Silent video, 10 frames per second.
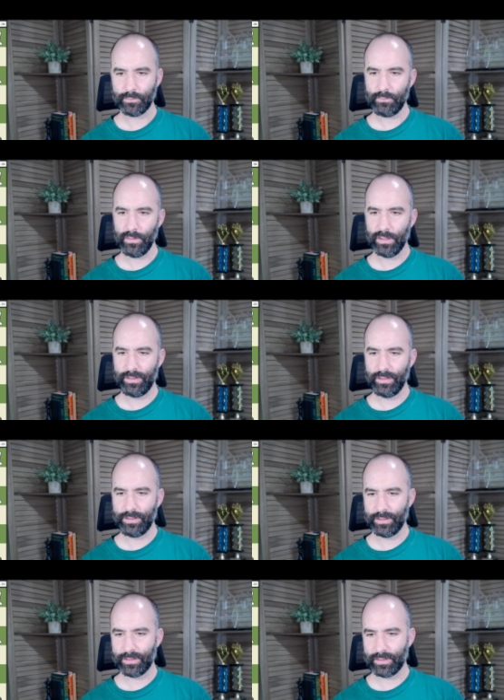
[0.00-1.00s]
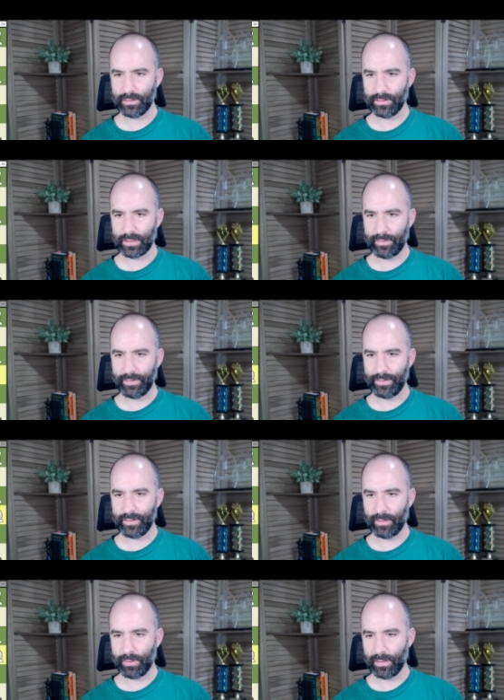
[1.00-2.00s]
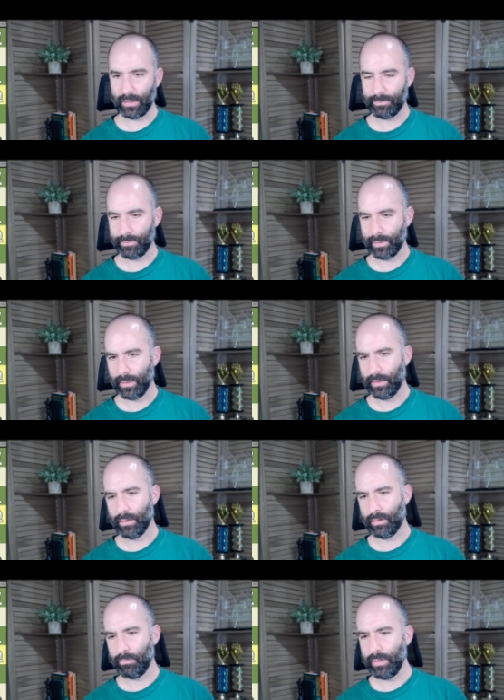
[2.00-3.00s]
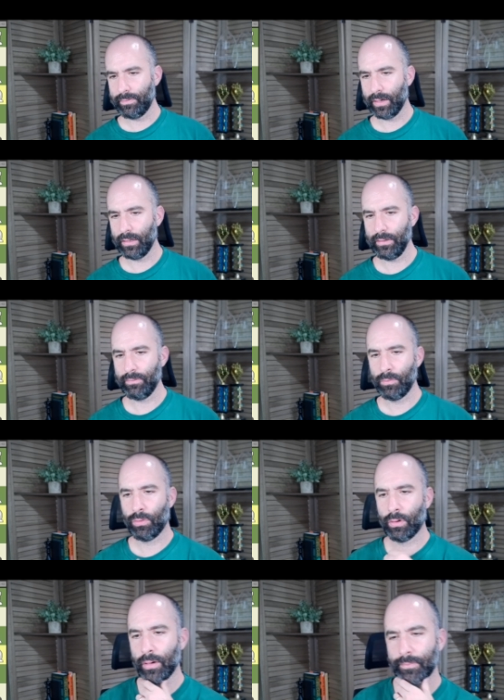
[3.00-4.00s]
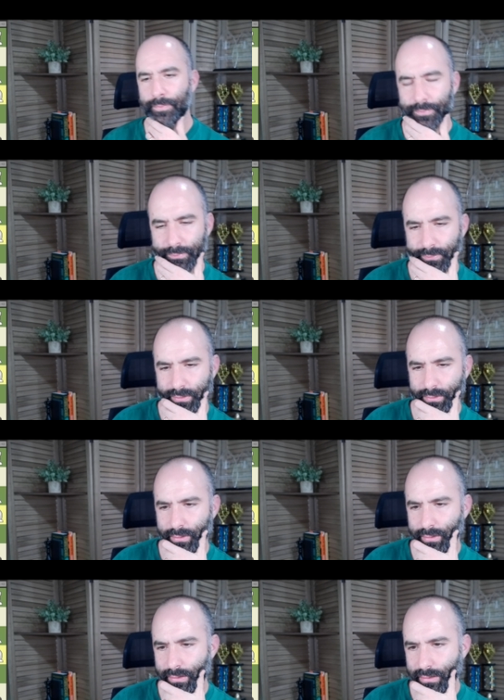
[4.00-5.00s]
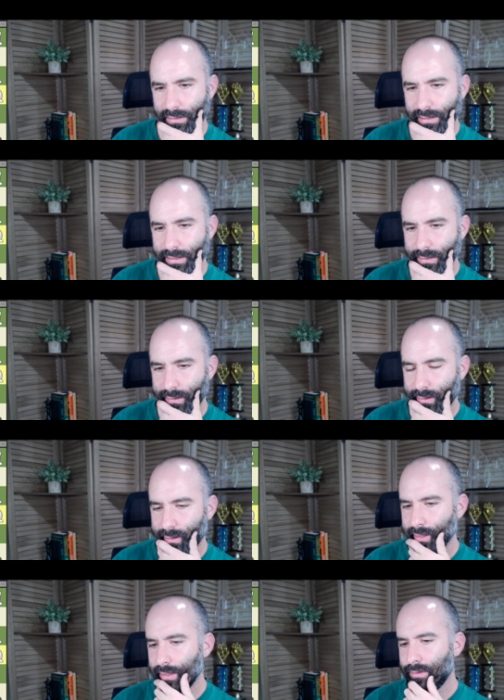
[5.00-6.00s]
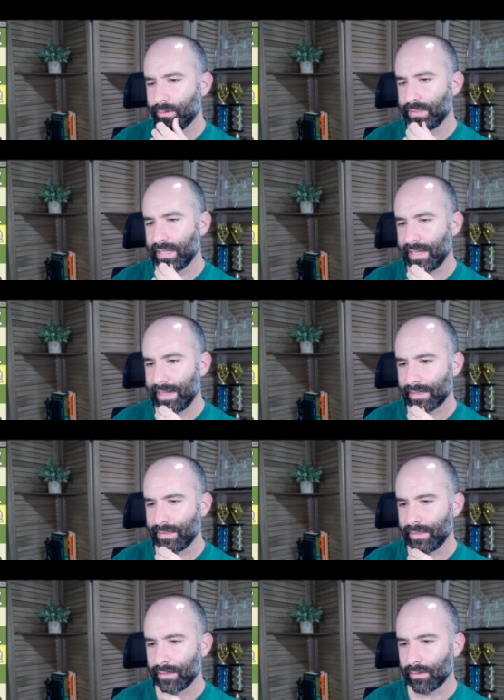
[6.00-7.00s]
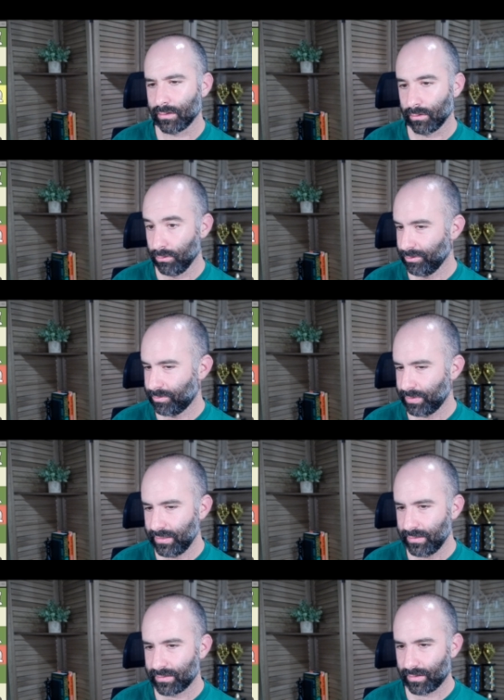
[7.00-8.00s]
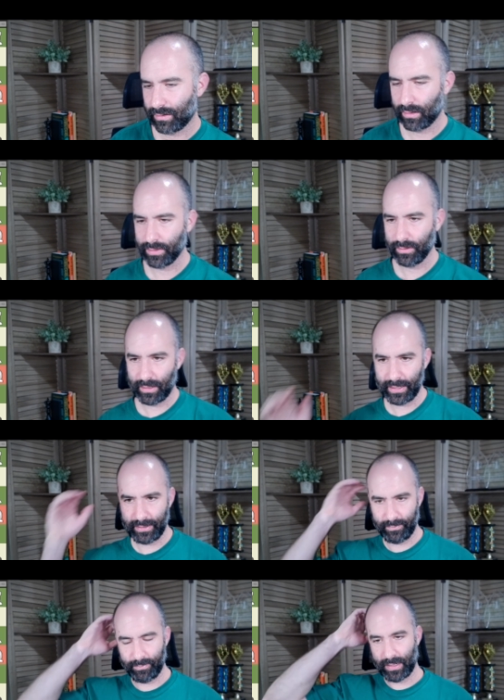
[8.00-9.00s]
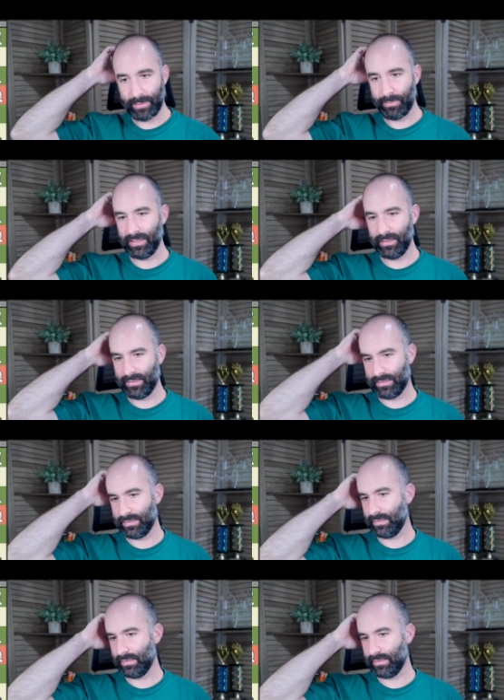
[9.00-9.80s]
Because this just softens up the b file even more. Can I do a tactic, let loose piece on the line of my piece?